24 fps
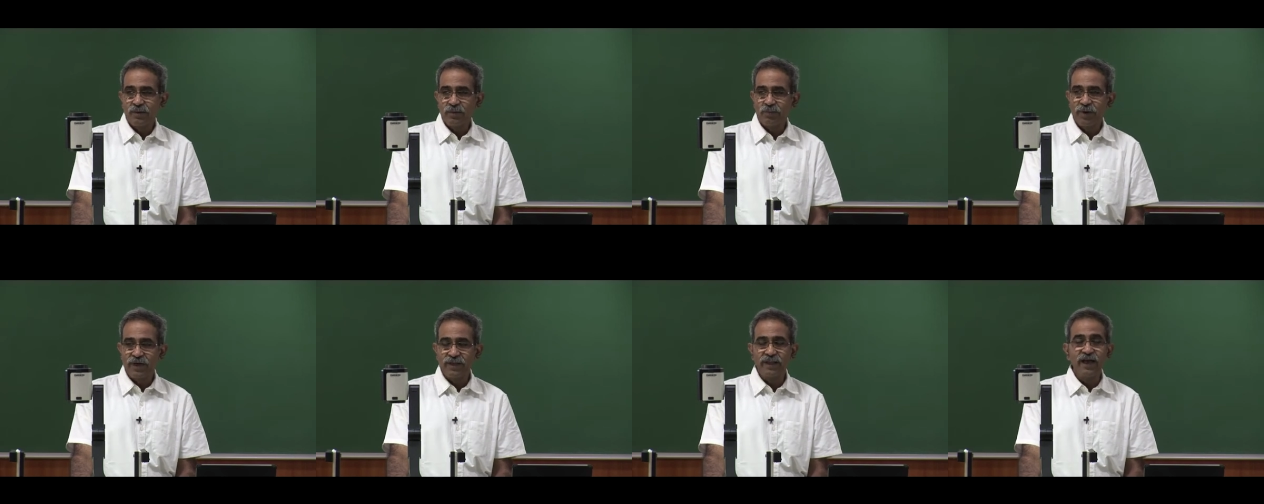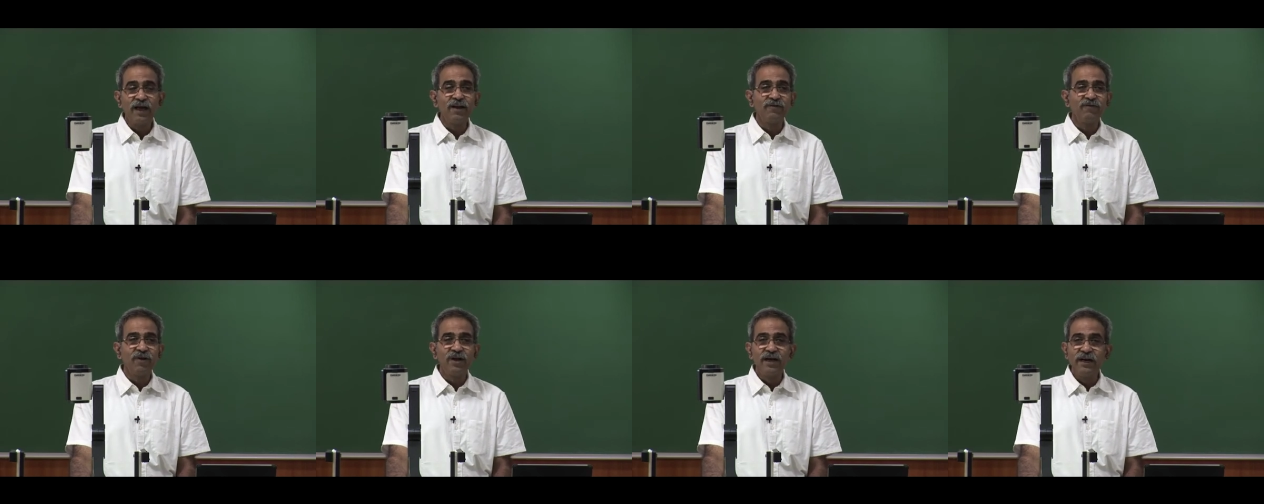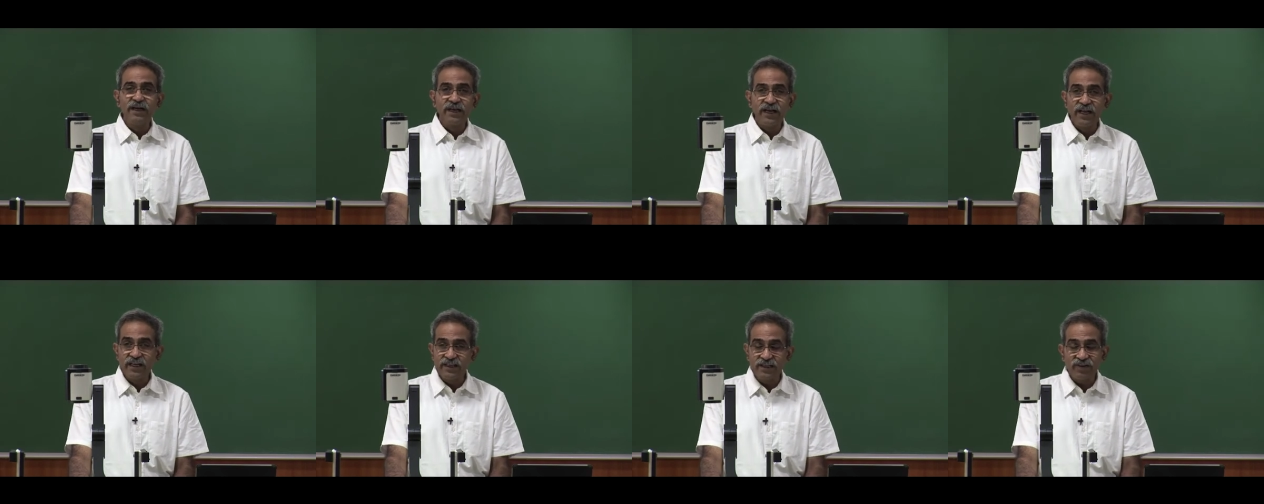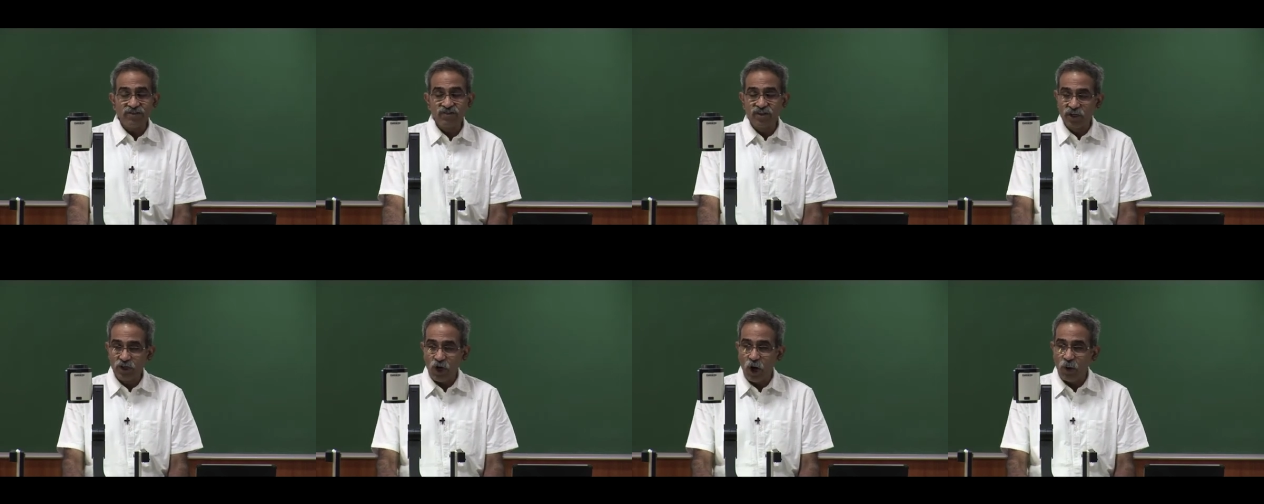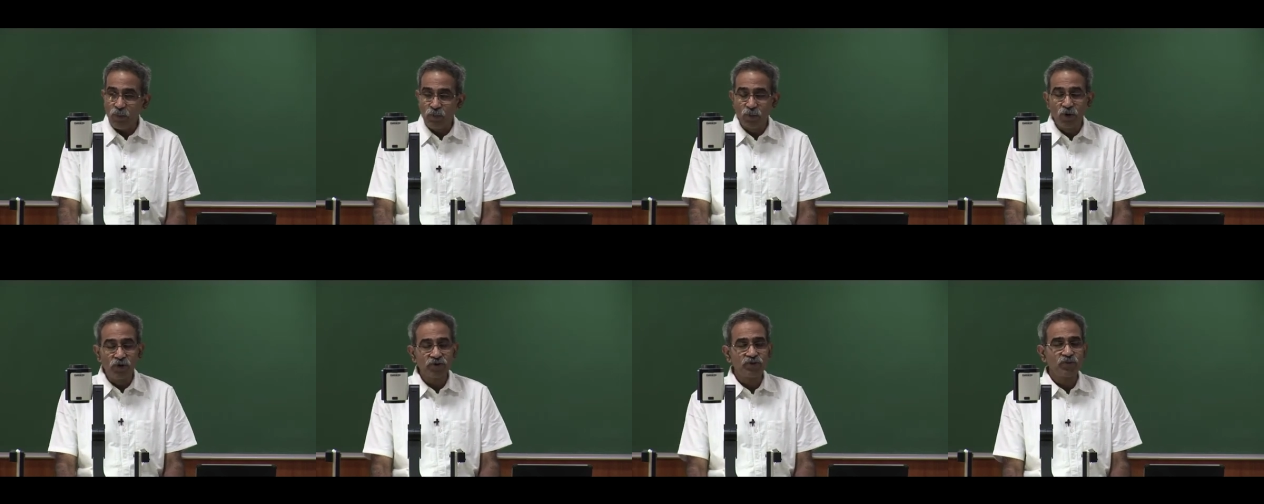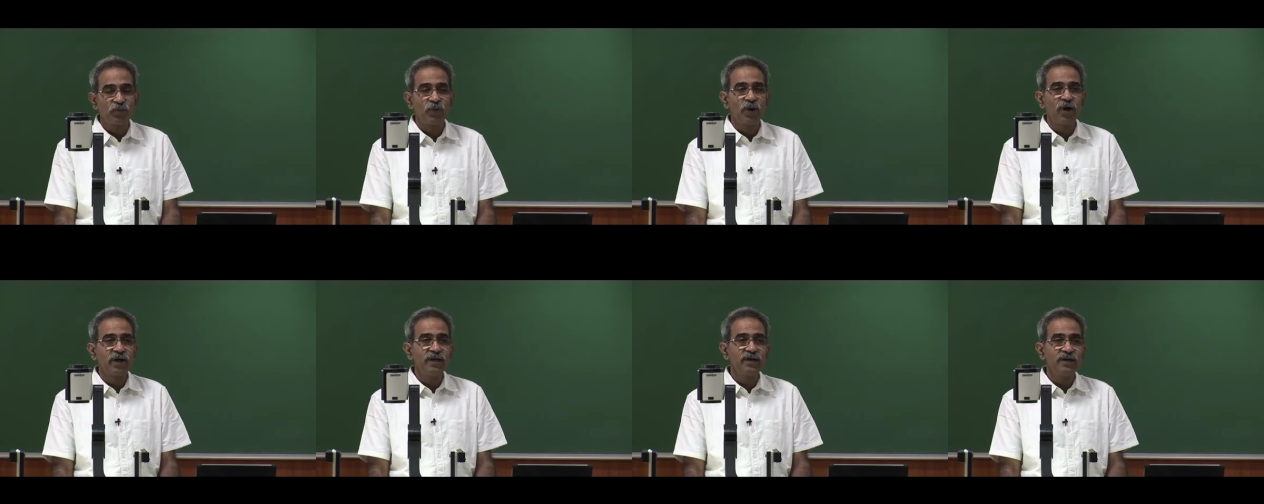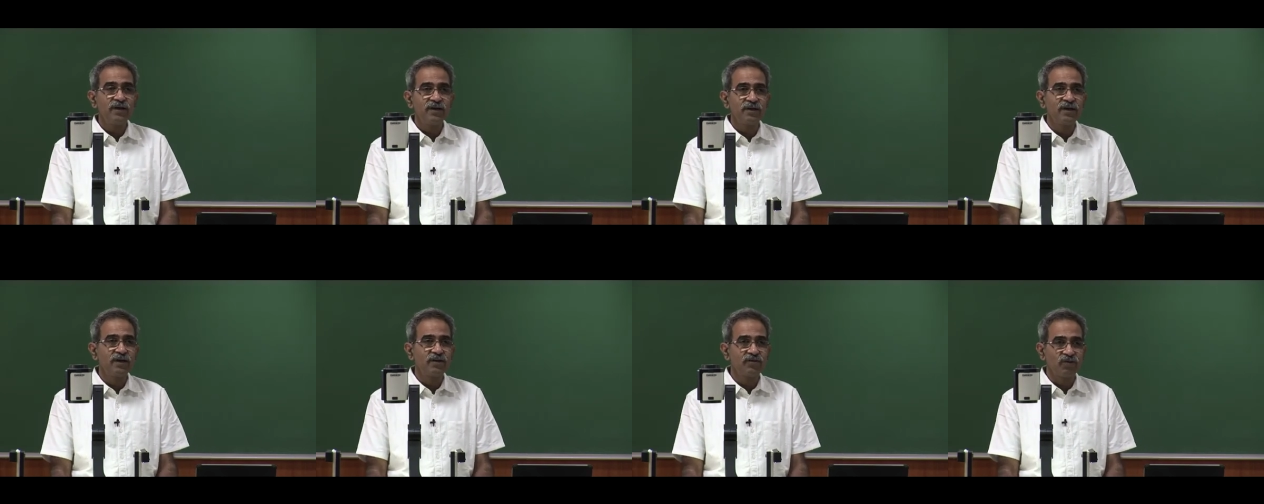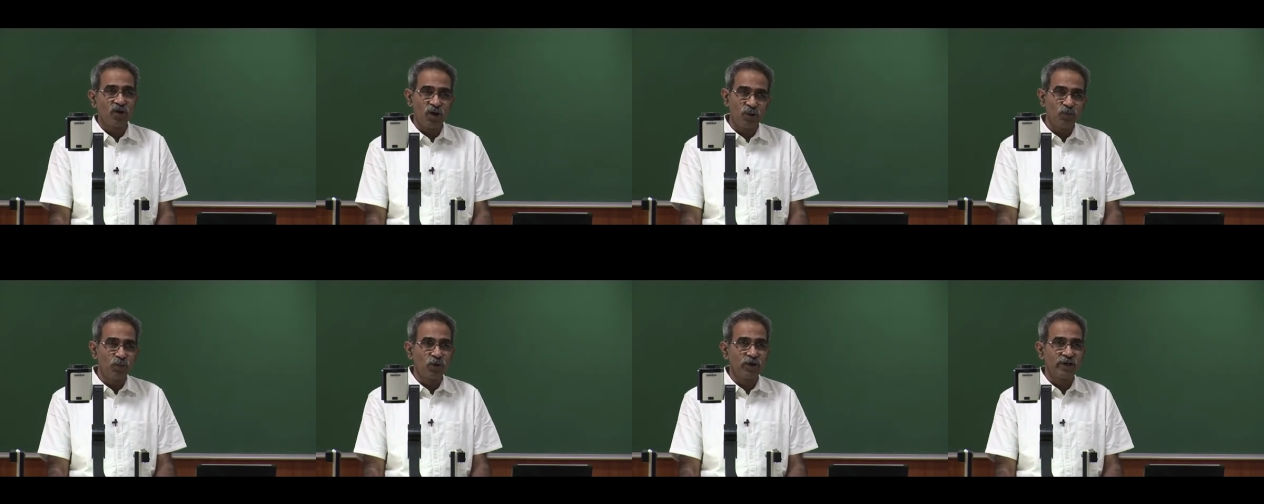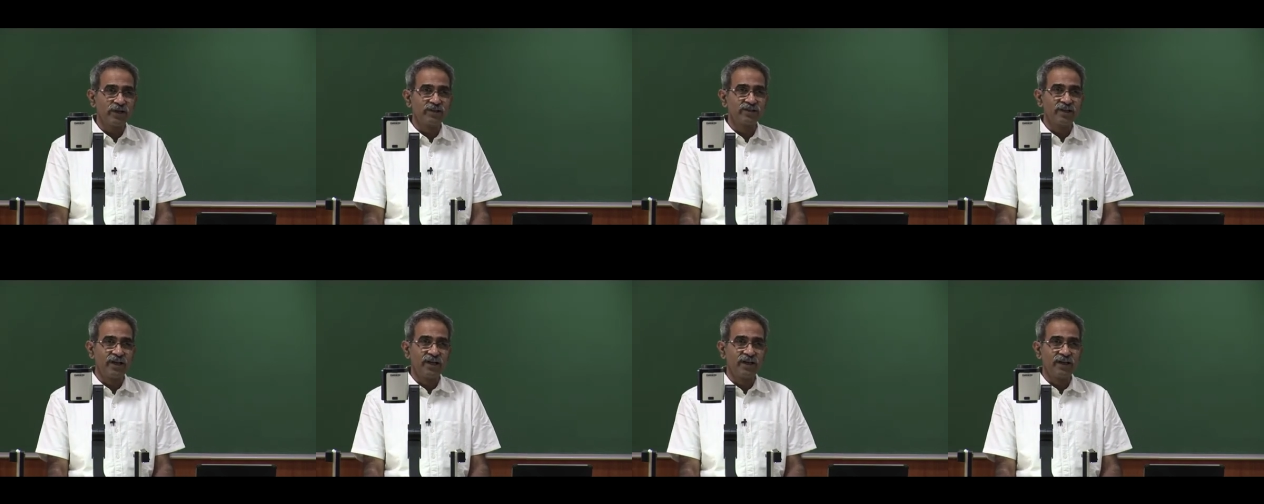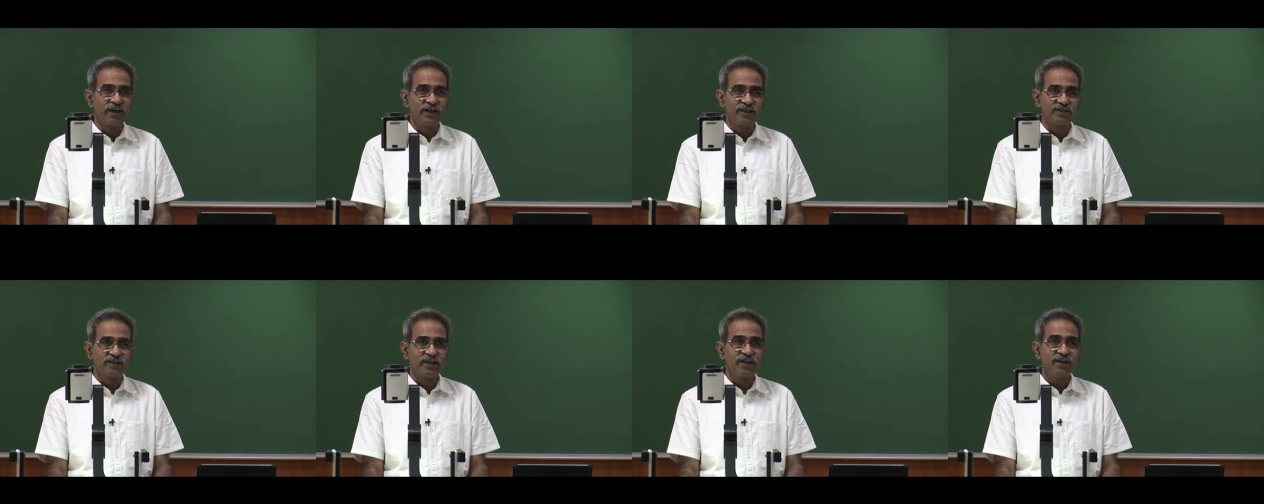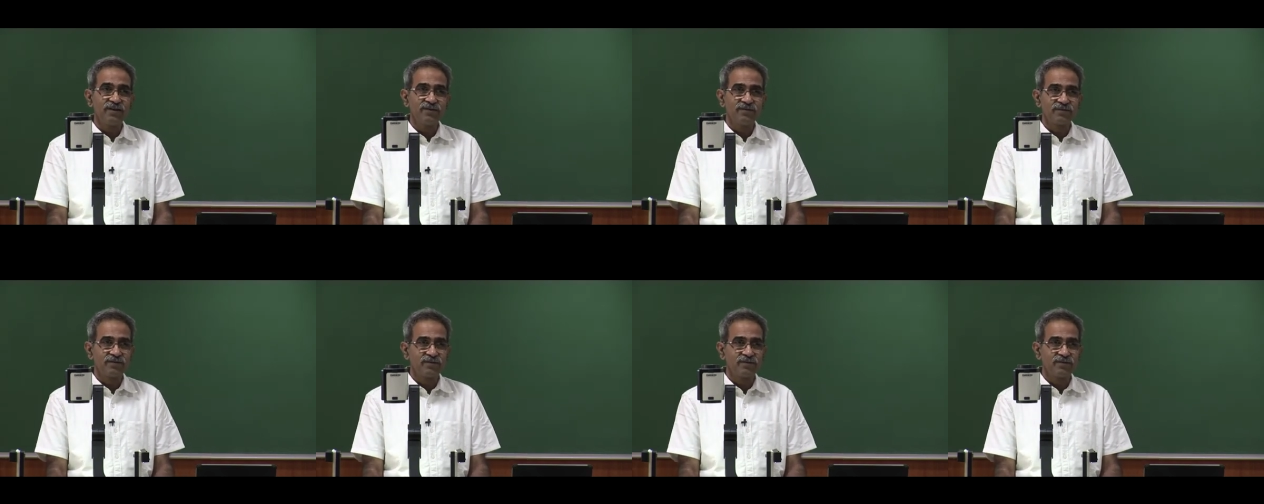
but then when it reaches the topmost point, it is all potential energy.